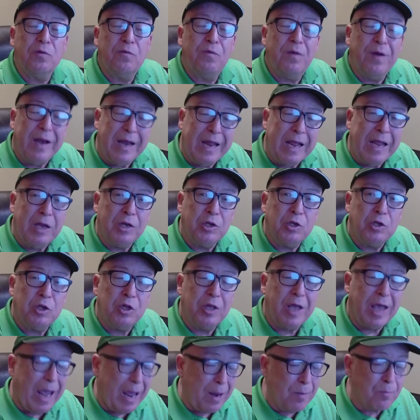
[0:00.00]

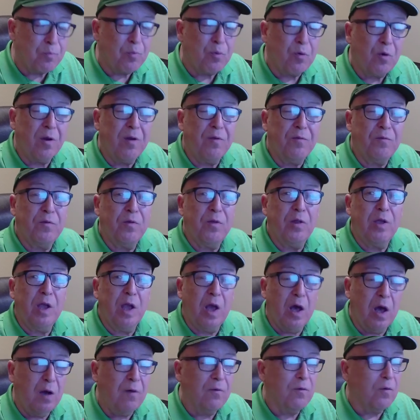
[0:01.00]
financially and
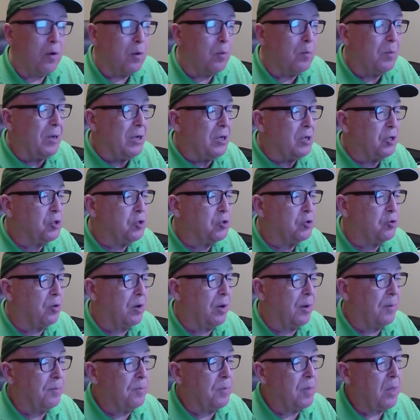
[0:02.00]
prayerfully of our ministry.